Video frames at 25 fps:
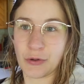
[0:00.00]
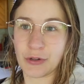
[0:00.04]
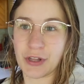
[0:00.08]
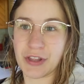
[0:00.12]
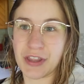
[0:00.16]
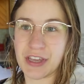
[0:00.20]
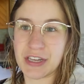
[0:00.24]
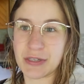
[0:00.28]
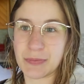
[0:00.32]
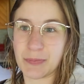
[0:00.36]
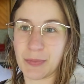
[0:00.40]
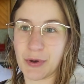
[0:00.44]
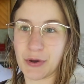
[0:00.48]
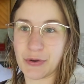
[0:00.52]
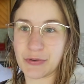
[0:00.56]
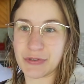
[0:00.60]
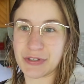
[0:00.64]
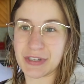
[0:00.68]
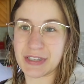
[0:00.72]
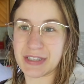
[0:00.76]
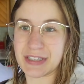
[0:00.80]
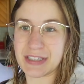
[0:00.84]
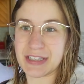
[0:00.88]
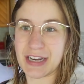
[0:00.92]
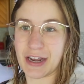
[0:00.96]
All of these bowls
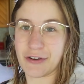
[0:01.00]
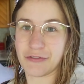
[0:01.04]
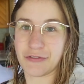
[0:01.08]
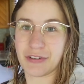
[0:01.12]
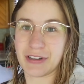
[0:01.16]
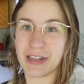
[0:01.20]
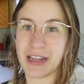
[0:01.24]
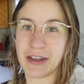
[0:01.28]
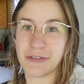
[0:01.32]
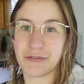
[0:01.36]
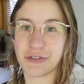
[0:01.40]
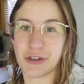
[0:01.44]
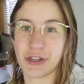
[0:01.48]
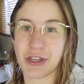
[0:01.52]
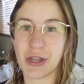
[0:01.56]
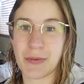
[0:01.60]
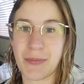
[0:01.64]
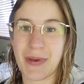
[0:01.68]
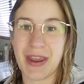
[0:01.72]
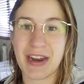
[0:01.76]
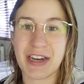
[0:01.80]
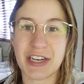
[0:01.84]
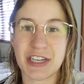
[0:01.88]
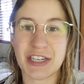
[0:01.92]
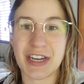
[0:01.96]
and stuff left on the
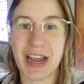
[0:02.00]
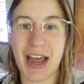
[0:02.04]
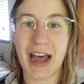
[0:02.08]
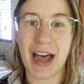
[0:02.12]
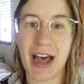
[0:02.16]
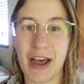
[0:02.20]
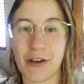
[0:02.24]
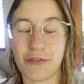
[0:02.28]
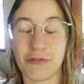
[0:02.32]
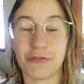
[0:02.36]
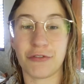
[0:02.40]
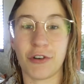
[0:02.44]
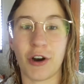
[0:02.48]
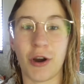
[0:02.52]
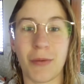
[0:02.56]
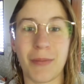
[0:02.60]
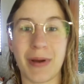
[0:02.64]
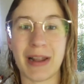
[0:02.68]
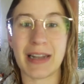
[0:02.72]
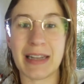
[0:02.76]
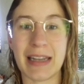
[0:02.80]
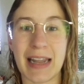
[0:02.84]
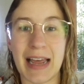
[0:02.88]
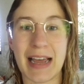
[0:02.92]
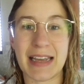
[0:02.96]
bench are from
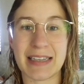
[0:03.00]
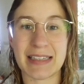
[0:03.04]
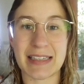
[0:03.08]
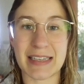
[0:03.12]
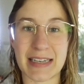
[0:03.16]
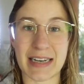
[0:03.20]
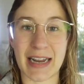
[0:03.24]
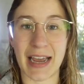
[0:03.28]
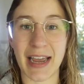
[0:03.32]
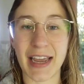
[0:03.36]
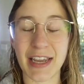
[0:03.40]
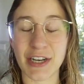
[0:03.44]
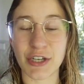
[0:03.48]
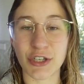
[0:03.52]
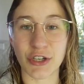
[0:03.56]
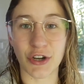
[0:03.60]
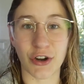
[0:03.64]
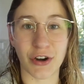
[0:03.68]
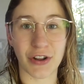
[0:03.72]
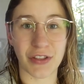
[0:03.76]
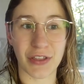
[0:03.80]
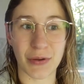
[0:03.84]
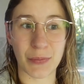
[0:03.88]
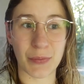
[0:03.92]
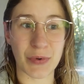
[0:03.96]
last night.
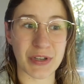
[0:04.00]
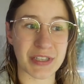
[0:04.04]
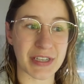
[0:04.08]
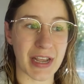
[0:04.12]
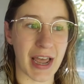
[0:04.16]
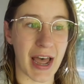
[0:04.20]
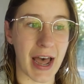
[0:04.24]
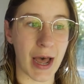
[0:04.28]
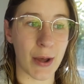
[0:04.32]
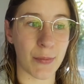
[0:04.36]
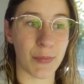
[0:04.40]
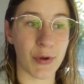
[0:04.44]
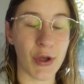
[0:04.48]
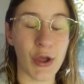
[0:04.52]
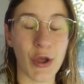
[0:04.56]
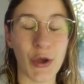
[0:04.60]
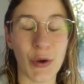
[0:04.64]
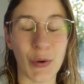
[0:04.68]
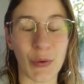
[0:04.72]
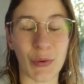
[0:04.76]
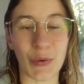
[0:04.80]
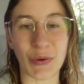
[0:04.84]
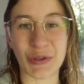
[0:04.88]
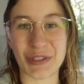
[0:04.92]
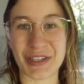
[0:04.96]
Jonathan was up
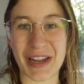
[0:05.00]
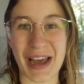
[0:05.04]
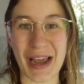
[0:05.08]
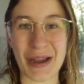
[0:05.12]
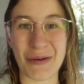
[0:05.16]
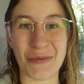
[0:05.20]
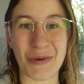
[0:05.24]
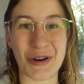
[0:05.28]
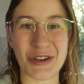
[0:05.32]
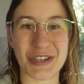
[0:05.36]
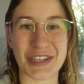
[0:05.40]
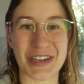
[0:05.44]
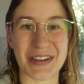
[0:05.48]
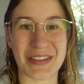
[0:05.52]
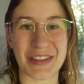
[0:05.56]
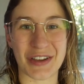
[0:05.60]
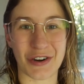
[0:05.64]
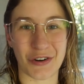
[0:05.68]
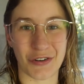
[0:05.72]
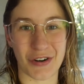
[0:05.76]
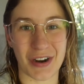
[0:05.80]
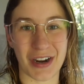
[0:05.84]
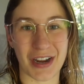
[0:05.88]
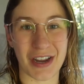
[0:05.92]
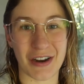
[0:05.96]
all night watching the
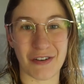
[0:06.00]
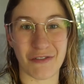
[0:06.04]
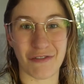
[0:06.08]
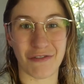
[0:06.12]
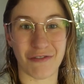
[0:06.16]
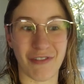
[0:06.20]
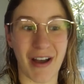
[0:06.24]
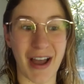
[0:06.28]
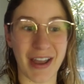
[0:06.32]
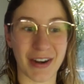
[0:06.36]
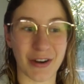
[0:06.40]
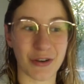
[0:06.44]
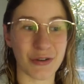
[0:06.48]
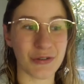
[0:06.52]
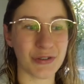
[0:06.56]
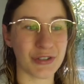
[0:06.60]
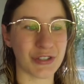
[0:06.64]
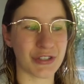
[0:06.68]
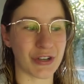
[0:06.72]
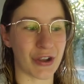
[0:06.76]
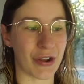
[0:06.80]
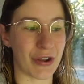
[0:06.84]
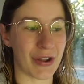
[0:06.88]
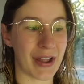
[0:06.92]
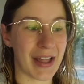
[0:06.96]
cricket final,
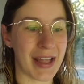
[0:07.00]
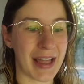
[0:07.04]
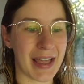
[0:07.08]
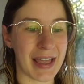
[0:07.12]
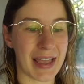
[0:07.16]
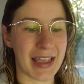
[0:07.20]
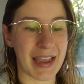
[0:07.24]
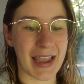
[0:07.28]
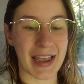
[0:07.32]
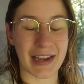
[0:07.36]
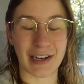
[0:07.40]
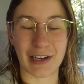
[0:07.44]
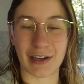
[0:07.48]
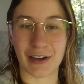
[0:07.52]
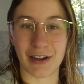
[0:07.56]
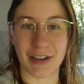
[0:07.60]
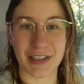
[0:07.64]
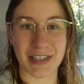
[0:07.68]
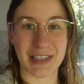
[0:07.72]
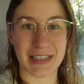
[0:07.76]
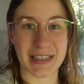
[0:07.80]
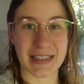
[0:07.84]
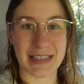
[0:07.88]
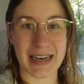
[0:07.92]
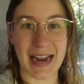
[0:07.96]
so he had
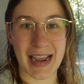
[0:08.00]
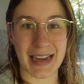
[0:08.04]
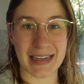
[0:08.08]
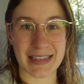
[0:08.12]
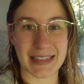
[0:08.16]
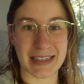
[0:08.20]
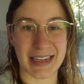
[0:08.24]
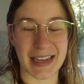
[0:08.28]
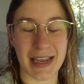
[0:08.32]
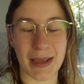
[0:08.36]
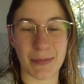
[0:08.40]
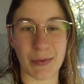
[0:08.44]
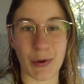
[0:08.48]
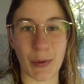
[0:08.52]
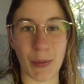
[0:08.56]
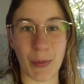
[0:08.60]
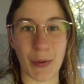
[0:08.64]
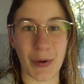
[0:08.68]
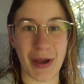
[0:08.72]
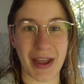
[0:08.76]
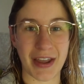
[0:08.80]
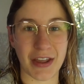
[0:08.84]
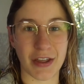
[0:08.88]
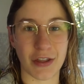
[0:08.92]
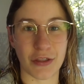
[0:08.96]
lots of snacks to keep him
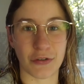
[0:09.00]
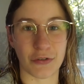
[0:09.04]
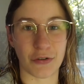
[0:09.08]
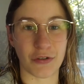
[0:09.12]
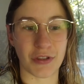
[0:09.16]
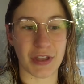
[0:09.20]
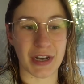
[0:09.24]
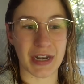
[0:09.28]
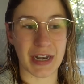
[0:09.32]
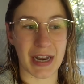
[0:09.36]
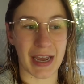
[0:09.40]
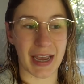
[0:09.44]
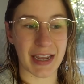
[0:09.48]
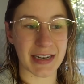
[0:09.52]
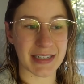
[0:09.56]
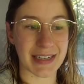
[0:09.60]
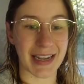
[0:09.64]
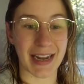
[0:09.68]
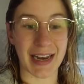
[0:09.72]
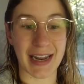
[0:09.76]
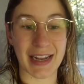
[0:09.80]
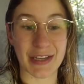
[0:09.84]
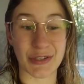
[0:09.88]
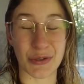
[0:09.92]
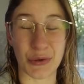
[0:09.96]
awake through the night,
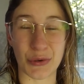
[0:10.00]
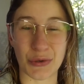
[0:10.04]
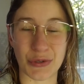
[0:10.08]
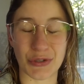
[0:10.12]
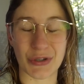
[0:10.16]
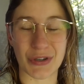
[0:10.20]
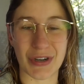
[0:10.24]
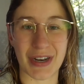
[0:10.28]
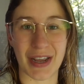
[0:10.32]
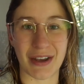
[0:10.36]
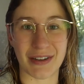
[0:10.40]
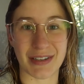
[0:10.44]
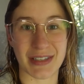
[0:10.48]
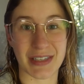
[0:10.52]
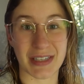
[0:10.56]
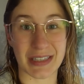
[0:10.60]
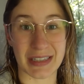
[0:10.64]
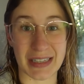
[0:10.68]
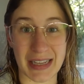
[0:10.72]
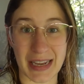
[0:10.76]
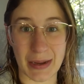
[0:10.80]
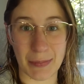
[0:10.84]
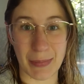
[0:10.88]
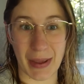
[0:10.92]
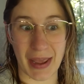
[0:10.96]
and he's also now
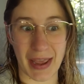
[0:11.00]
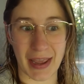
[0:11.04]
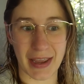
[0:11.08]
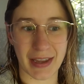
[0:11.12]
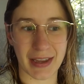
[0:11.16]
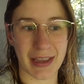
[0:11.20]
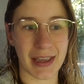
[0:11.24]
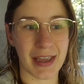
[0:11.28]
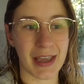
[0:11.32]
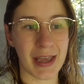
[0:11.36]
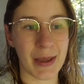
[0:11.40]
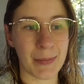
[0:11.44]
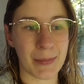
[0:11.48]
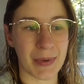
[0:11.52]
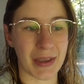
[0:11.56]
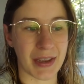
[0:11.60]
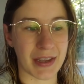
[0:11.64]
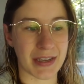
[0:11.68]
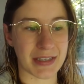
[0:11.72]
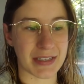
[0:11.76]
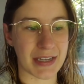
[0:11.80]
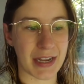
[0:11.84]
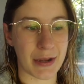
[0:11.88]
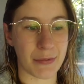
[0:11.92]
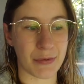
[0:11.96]
sleeping
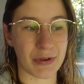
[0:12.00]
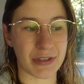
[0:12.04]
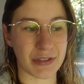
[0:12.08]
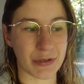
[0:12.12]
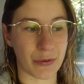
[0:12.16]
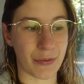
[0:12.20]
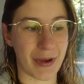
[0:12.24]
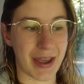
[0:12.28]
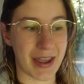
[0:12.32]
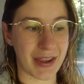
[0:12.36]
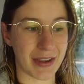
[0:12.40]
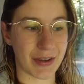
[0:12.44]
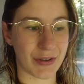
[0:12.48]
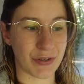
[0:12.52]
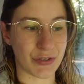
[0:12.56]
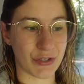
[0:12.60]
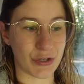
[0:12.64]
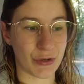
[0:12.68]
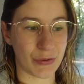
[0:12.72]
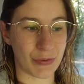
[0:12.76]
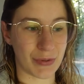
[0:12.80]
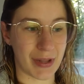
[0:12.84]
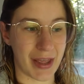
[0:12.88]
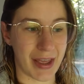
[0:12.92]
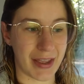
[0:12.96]
because he was awake
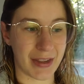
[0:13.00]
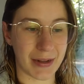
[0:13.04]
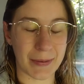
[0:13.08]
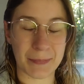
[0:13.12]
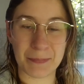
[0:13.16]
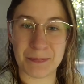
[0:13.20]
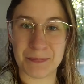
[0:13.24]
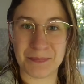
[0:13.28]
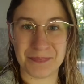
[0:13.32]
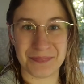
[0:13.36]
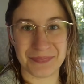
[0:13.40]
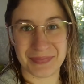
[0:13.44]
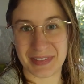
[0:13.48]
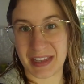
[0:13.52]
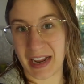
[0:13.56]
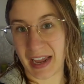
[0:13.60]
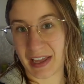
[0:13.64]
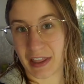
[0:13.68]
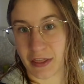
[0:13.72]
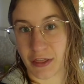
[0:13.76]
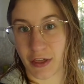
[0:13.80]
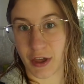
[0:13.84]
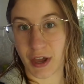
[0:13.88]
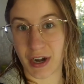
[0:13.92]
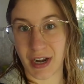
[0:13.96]
until like
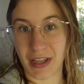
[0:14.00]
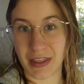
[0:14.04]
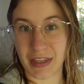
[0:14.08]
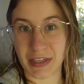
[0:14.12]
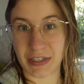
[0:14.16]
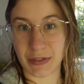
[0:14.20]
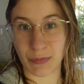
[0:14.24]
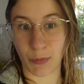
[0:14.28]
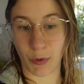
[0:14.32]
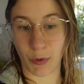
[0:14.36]
9:30 this